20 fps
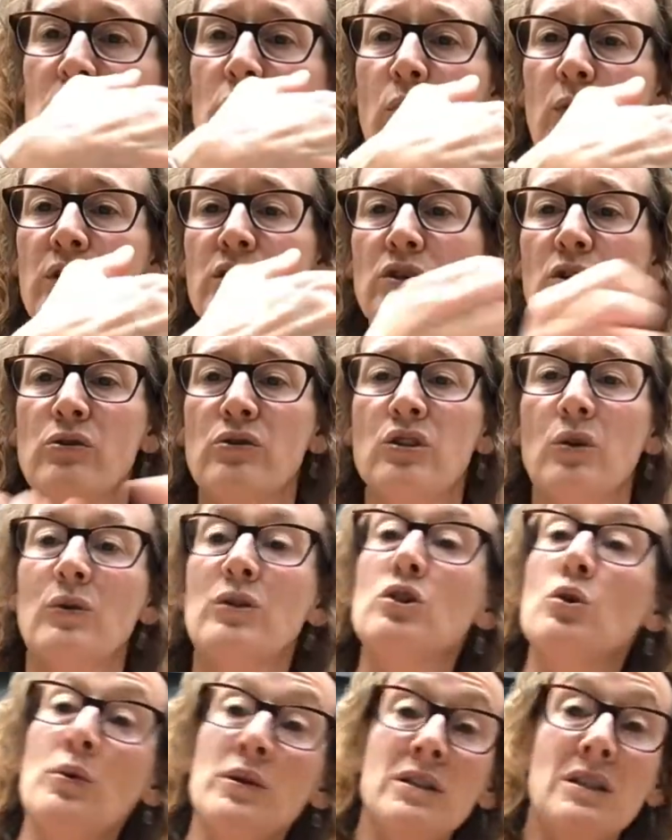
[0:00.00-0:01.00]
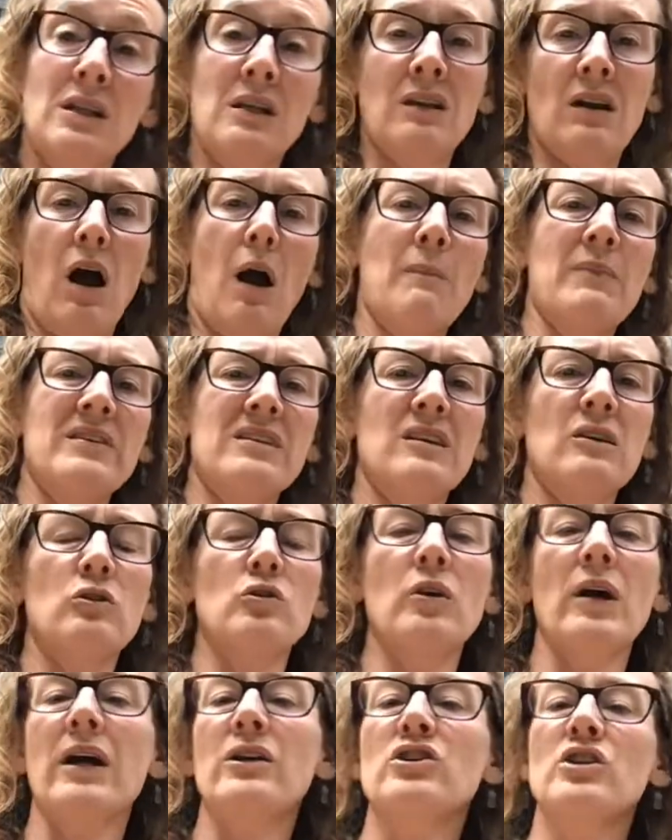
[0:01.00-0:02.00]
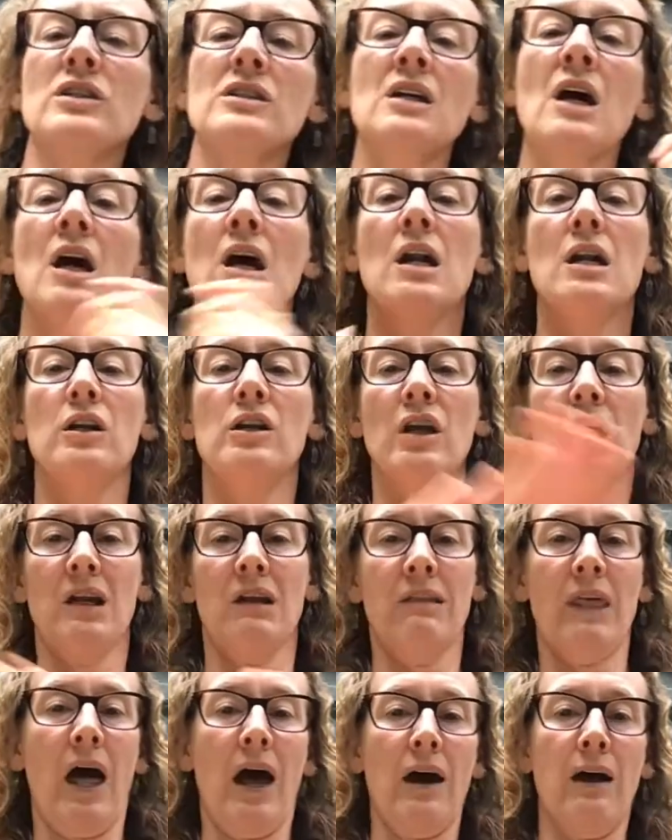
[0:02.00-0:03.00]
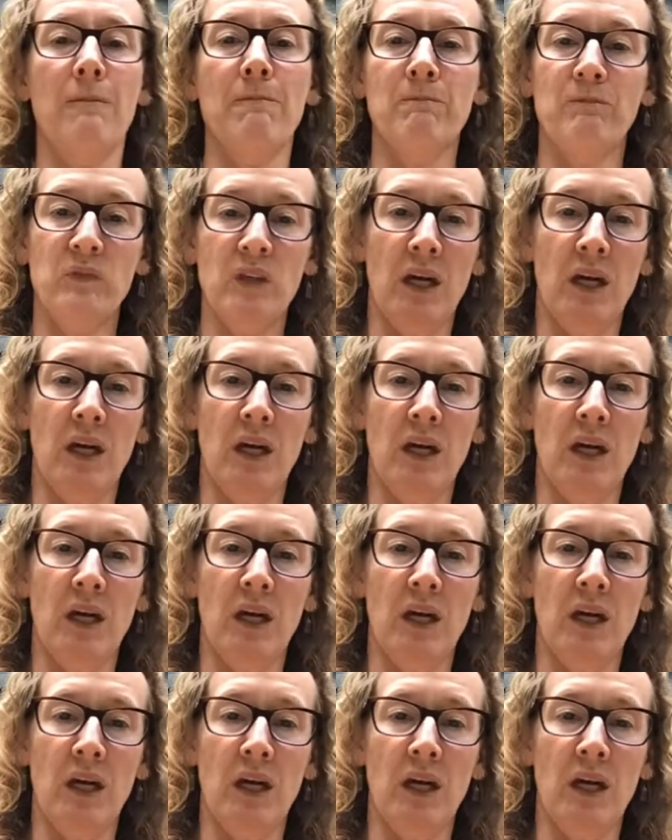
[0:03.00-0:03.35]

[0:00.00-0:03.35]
the torso so it's twisting in opposite directions, none of that.